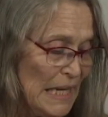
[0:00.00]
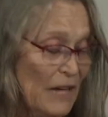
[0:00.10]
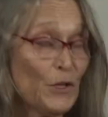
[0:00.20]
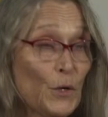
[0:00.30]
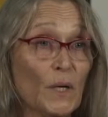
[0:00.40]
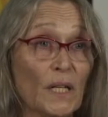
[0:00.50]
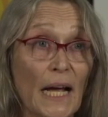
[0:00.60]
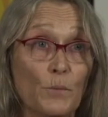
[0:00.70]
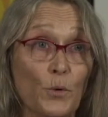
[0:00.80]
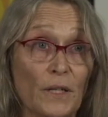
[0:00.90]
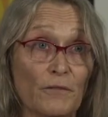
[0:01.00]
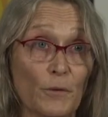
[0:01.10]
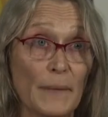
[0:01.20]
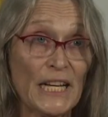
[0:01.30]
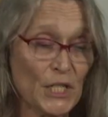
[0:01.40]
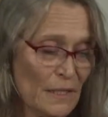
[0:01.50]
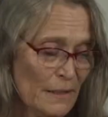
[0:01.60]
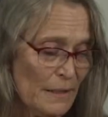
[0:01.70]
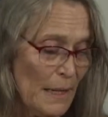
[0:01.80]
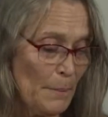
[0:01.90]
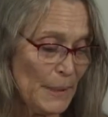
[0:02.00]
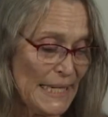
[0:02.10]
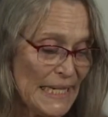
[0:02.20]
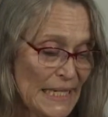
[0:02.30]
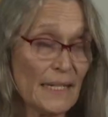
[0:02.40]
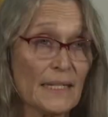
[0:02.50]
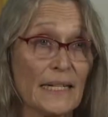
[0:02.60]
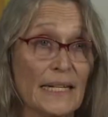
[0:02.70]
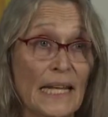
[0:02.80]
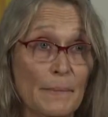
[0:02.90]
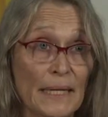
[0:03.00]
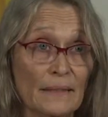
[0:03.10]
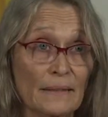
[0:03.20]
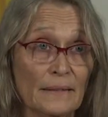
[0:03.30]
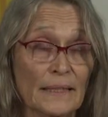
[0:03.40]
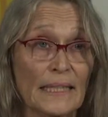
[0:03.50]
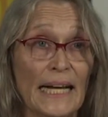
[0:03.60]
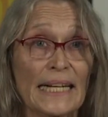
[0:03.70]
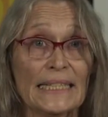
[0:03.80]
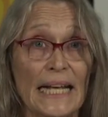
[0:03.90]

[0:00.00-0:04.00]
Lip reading: If you would like more information, please send us an email at